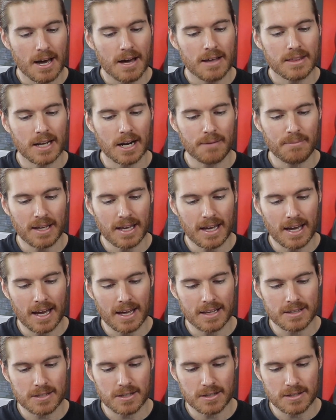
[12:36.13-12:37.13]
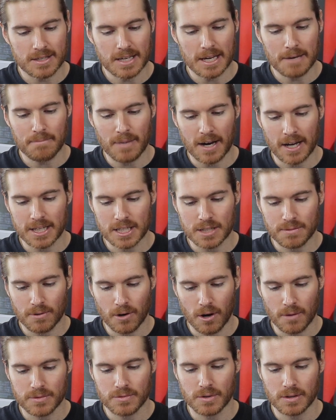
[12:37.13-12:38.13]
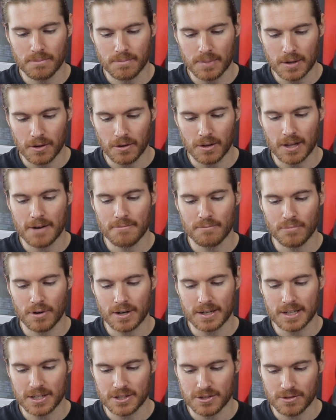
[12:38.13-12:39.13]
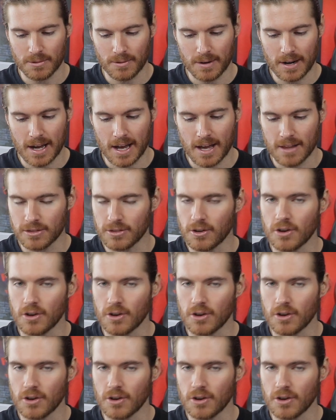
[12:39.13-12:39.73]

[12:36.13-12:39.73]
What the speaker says: And then I began to see Punish props with Bill and Brittany Duran.